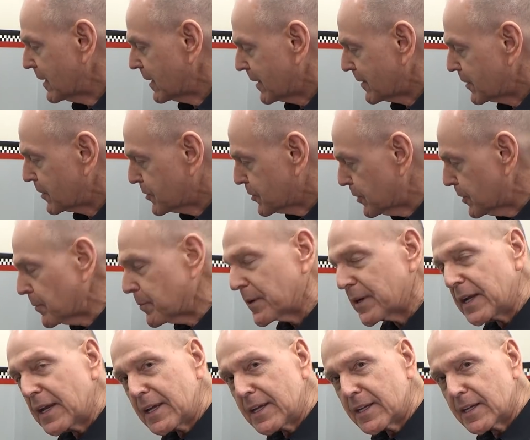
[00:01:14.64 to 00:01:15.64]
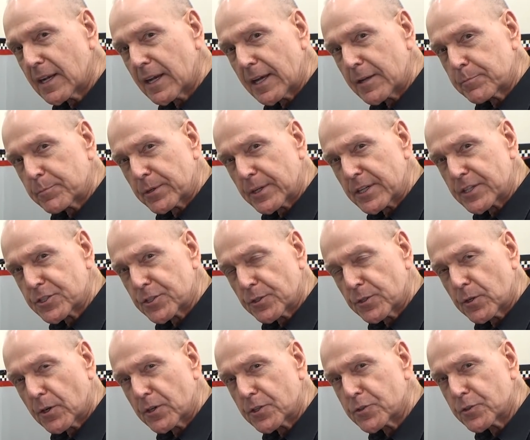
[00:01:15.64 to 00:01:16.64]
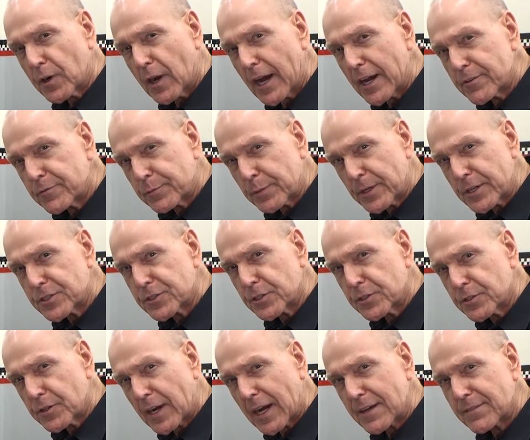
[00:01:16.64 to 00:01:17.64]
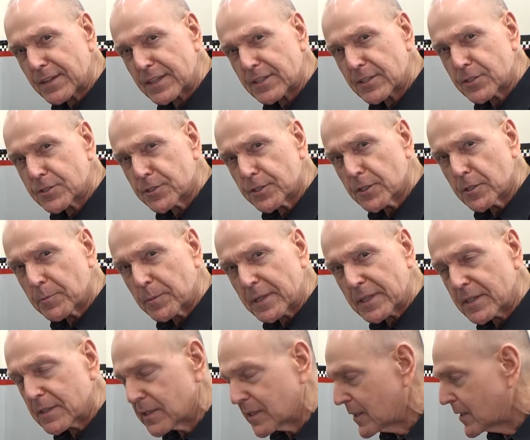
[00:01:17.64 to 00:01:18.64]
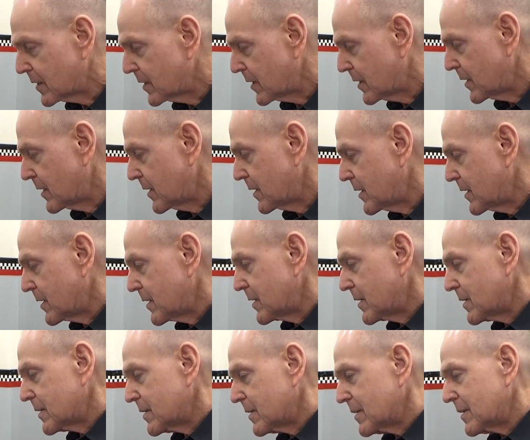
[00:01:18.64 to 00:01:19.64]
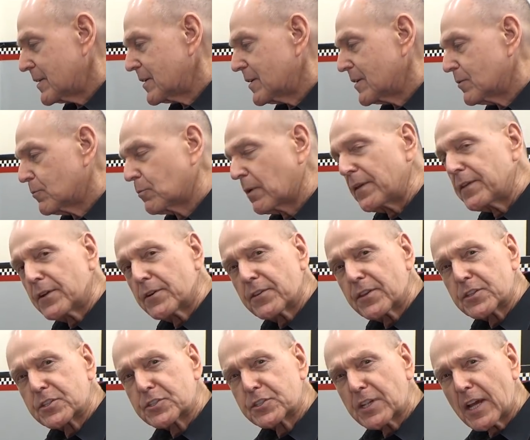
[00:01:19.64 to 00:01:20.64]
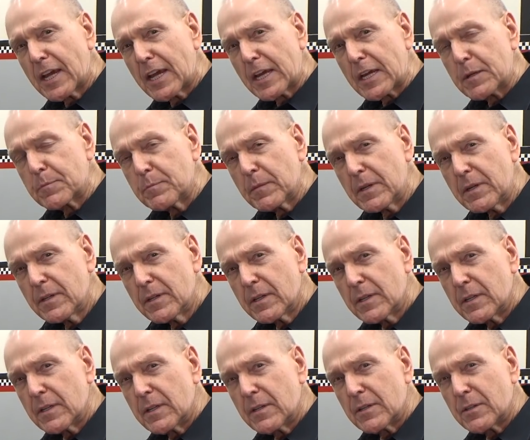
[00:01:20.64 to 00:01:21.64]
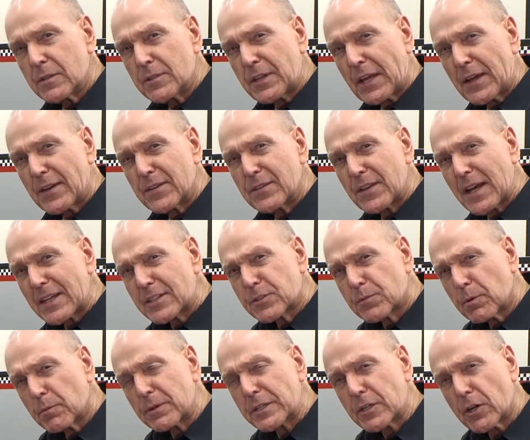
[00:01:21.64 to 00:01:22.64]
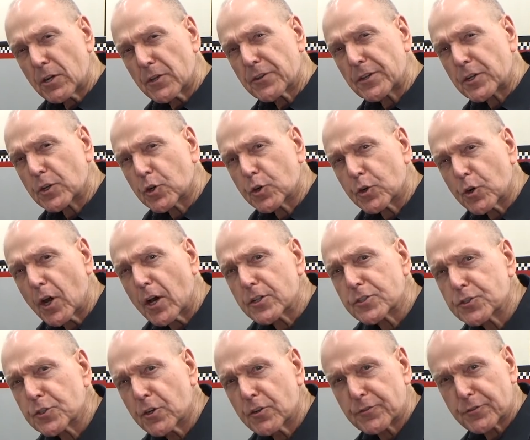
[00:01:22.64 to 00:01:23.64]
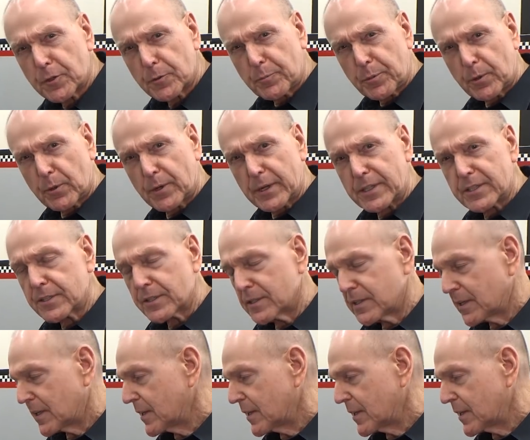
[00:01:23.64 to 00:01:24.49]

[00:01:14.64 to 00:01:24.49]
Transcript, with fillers: and the turbine inlet pressure or drive pressure driving the turbine. When they're the same, that, that's what we call the crossover point.